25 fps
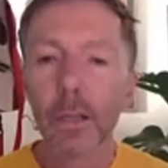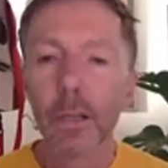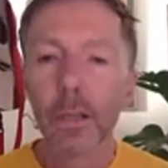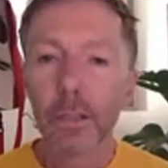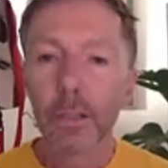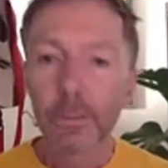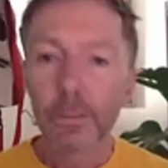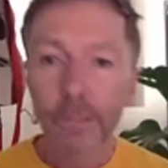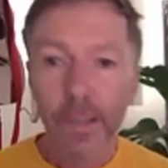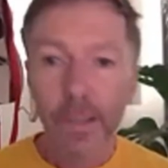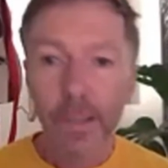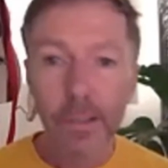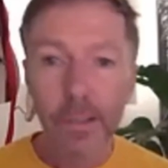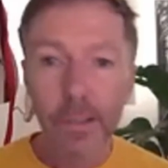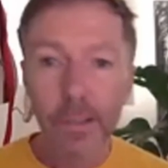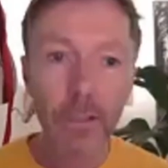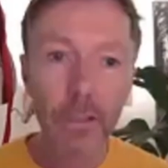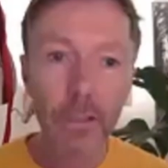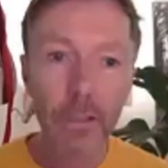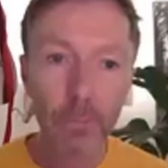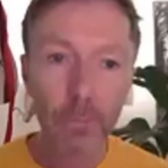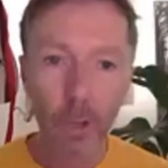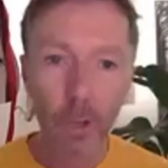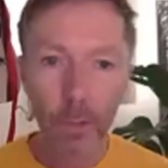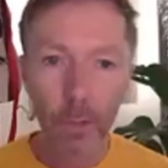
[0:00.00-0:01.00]
The effects of
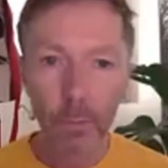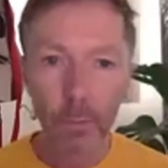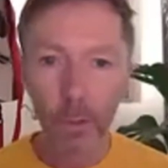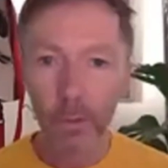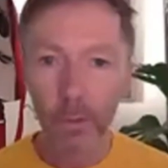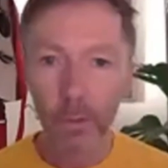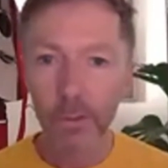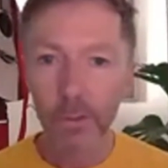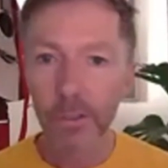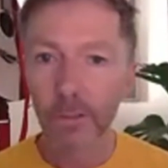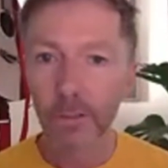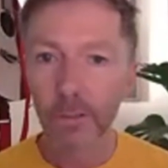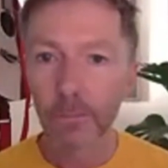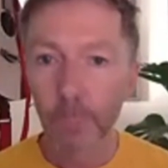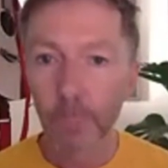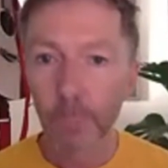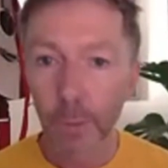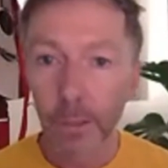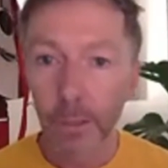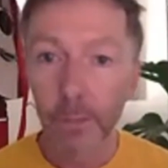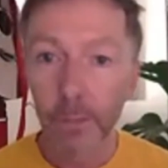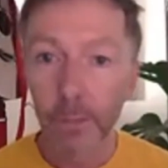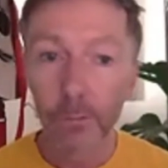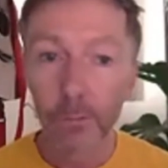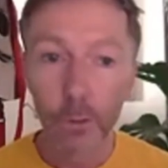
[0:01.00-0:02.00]
these roadblocks have
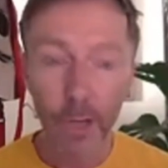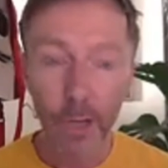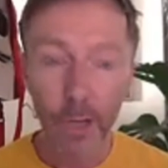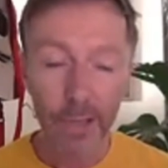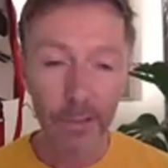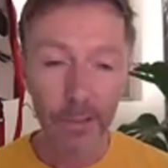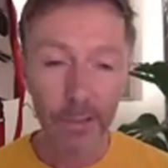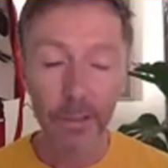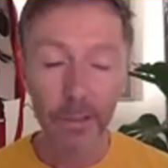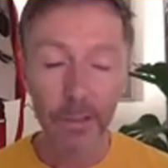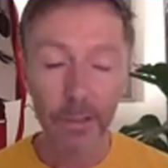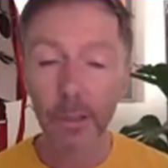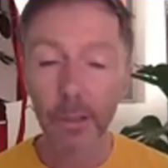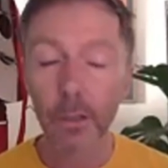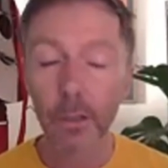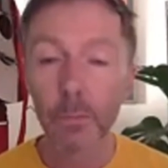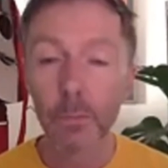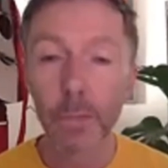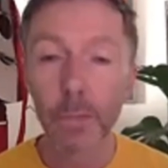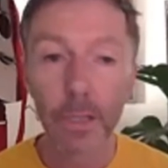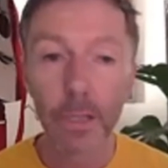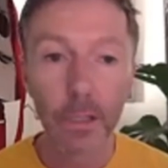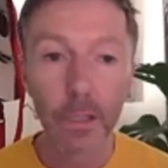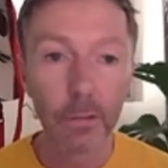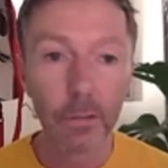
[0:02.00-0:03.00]
been drastic on
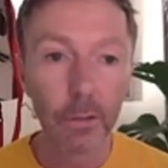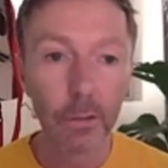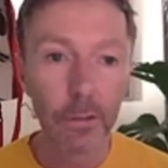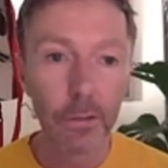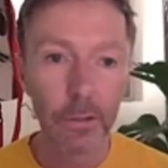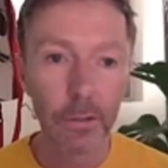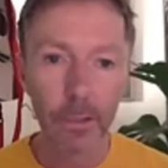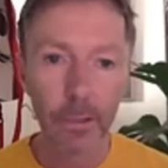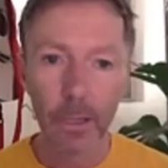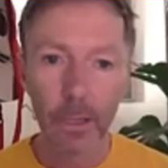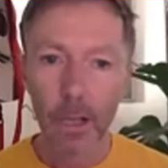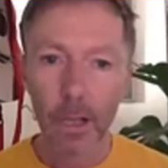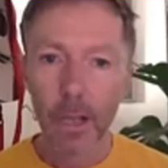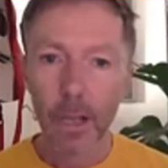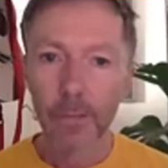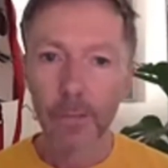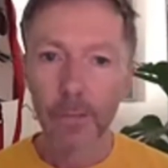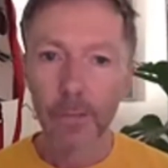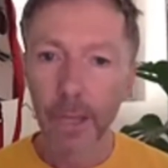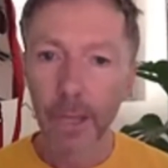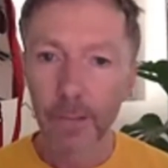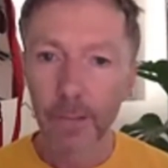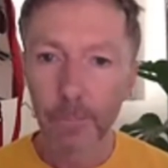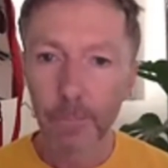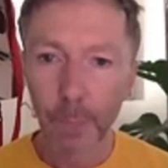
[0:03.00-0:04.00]
many of us.
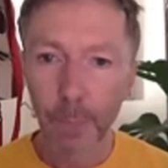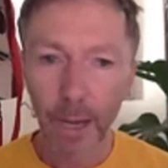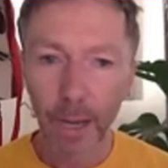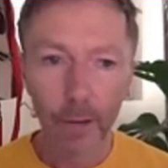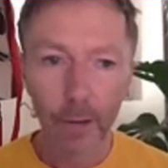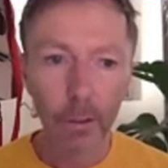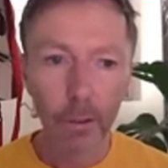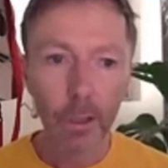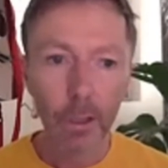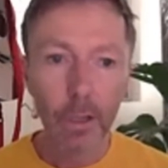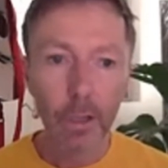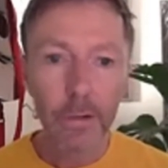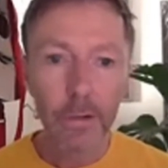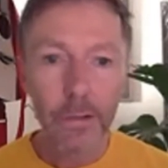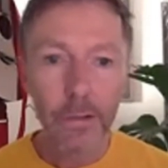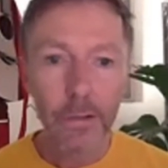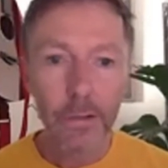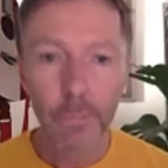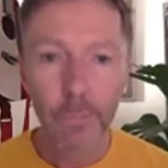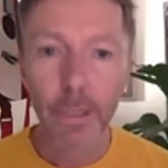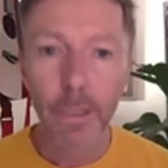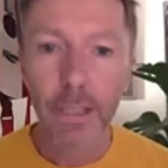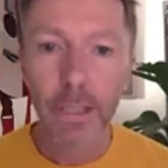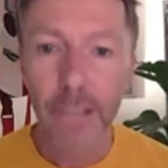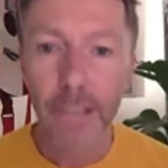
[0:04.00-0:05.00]
They've paralysed
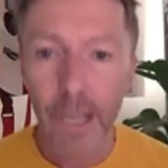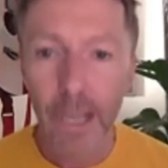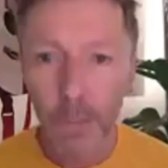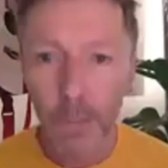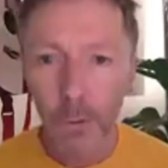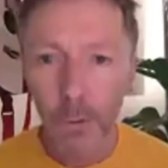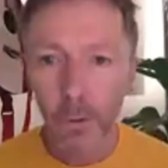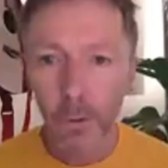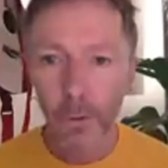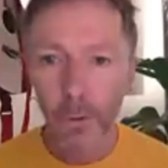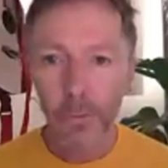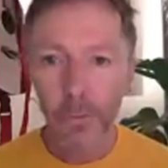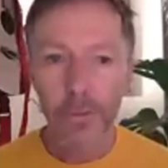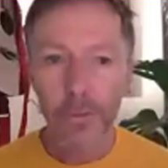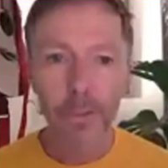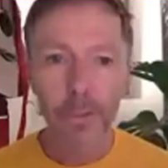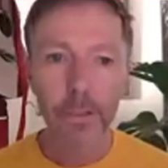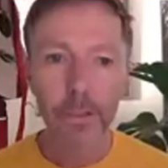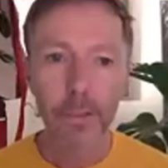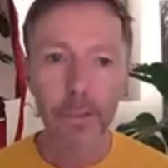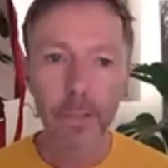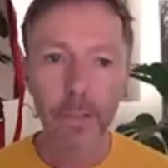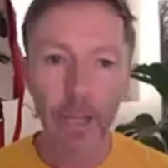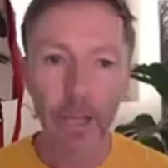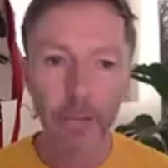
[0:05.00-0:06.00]
many
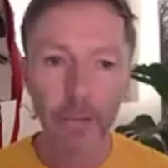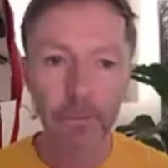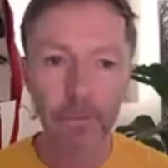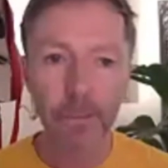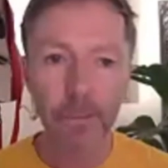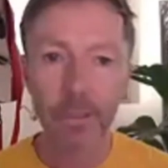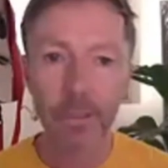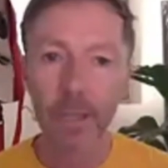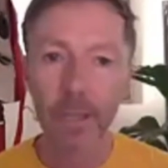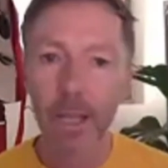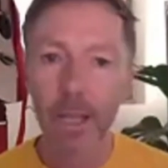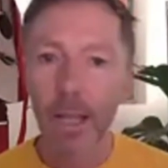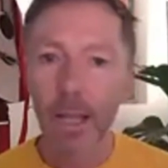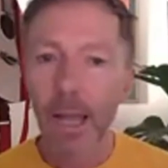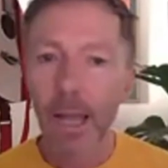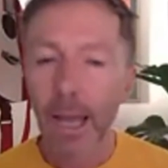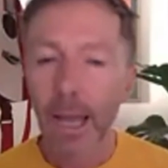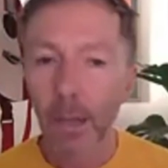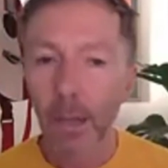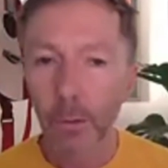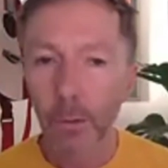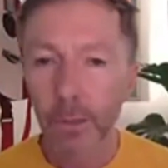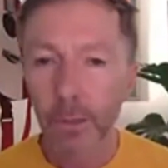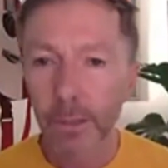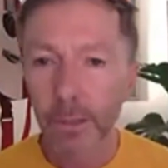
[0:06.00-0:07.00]
neighbourhoods, left
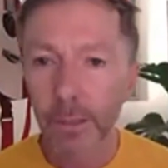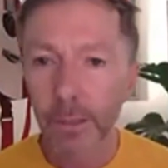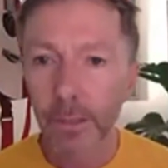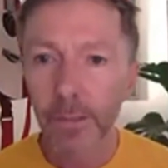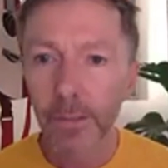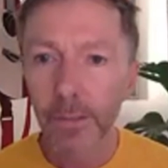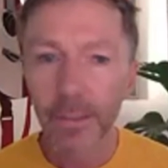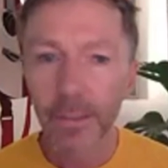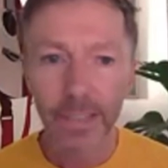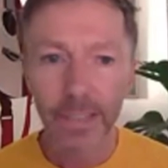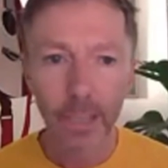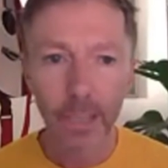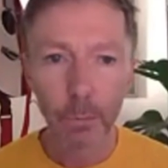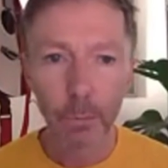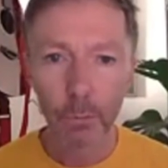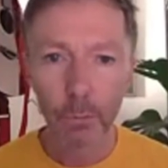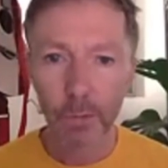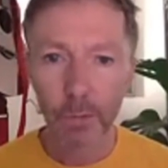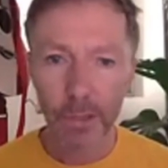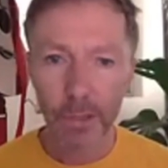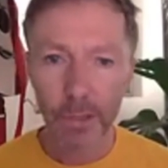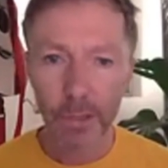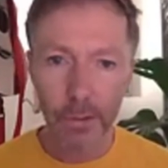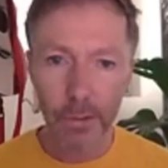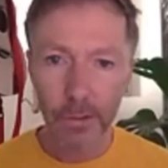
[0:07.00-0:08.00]
elderly and disabled
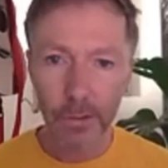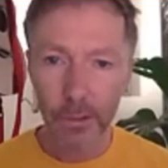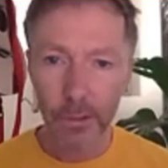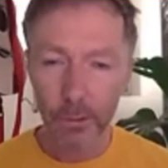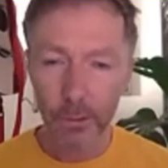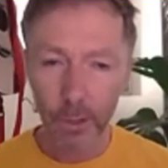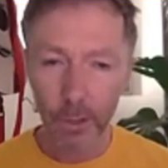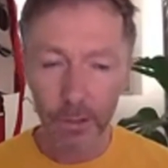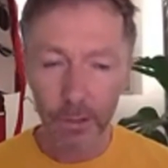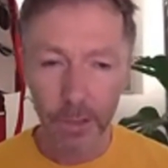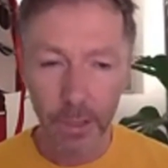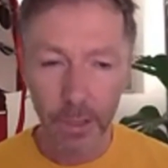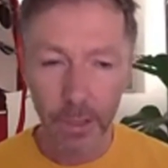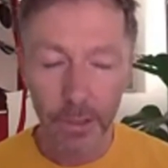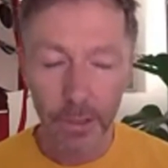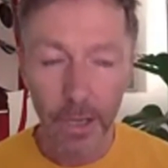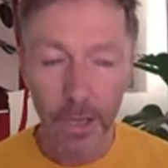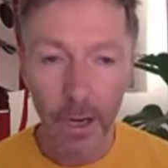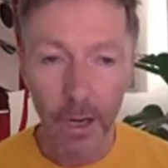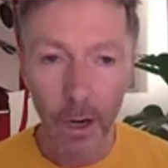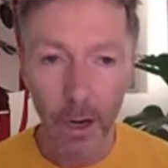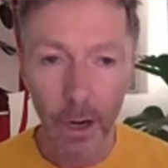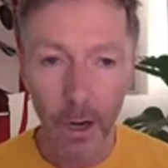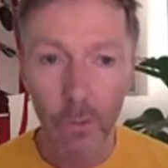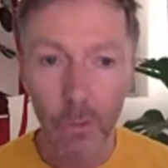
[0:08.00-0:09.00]
residents stranded in their
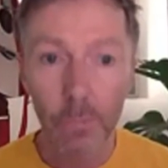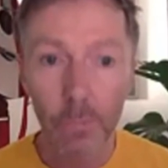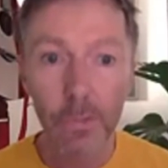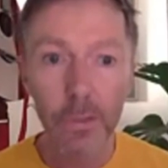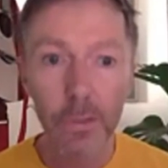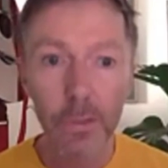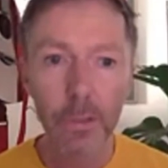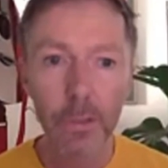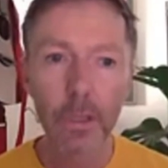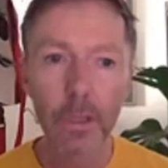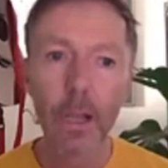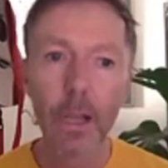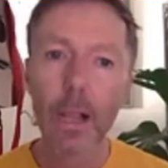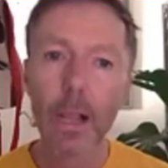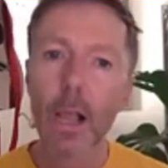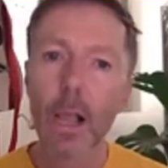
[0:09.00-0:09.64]
homes,